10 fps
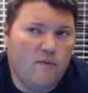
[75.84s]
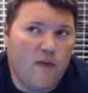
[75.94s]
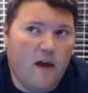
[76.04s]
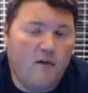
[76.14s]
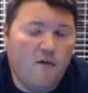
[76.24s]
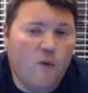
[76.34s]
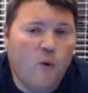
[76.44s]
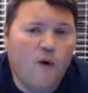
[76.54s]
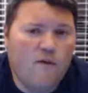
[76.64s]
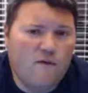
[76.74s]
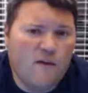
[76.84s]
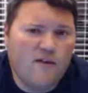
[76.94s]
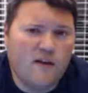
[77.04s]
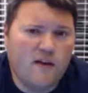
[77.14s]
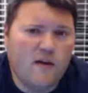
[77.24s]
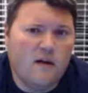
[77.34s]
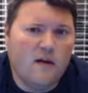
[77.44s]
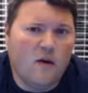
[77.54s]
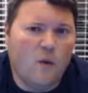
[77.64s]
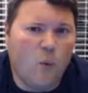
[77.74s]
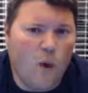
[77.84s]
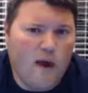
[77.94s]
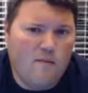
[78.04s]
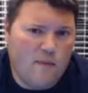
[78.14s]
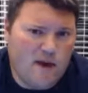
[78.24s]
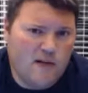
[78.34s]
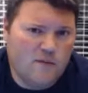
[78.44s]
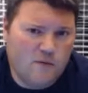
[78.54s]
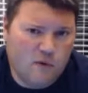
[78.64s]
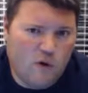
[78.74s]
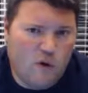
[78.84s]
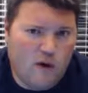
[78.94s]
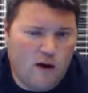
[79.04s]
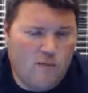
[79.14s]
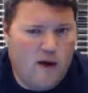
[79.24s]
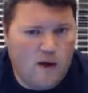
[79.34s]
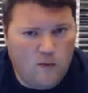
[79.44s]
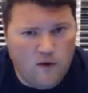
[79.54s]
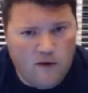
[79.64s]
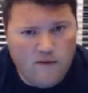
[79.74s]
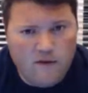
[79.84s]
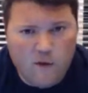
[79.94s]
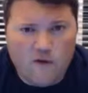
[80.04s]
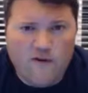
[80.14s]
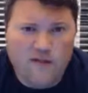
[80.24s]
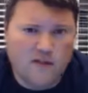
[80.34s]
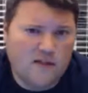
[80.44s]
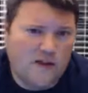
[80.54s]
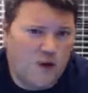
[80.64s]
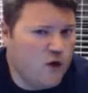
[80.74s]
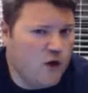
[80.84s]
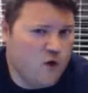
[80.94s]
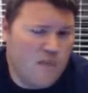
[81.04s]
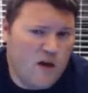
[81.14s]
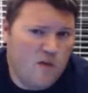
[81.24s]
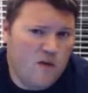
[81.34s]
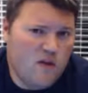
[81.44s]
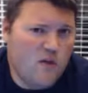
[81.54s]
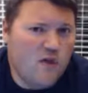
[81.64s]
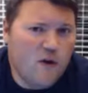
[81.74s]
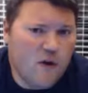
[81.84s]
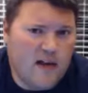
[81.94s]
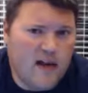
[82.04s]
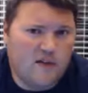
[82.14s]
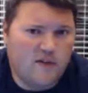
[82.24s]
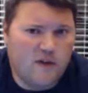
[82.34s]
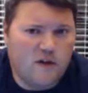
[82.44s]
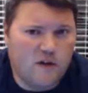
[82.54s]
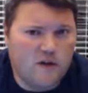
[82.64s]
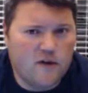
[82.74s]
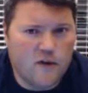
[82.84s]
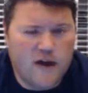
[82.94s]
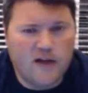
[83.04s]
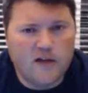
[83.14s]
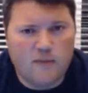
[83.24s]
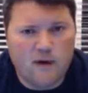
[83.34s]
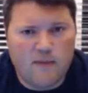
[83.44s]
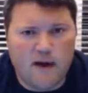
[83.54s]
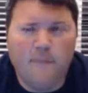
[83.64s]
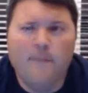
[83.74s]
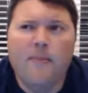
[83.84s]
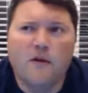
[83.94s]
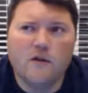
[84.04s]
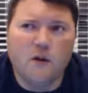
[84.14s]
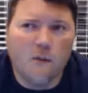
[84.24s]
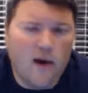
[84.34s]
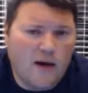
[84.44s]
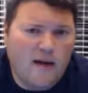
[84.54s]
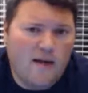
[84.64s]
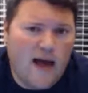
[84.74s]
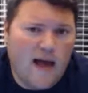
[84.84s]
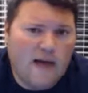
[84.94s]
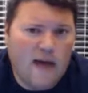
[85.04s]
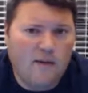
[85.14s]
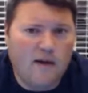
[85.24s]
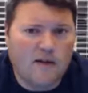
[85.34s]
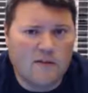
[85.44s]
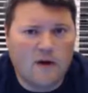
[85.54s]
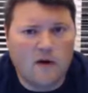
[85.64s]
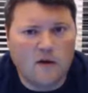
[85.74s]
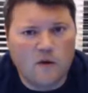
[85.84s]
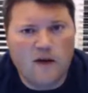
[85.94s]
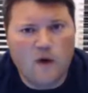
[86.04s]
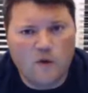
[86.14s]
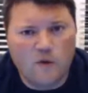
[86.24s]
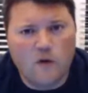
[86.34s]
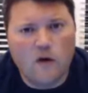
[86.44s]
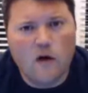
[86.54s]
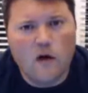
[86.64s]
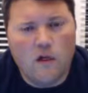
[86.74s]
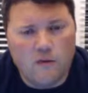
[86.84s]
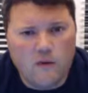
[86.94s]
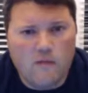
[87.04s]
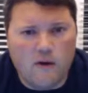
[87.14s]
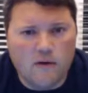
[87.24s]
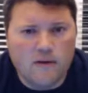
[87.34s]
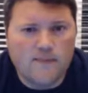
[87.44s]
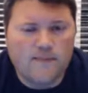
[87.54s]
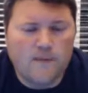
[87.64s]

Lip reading: 4-visit weight management program, and of the 4 visits, they couldn't be within 30 days of each other, so I had to spread them out. So when I did that, it came out to about a little bit over 3 months.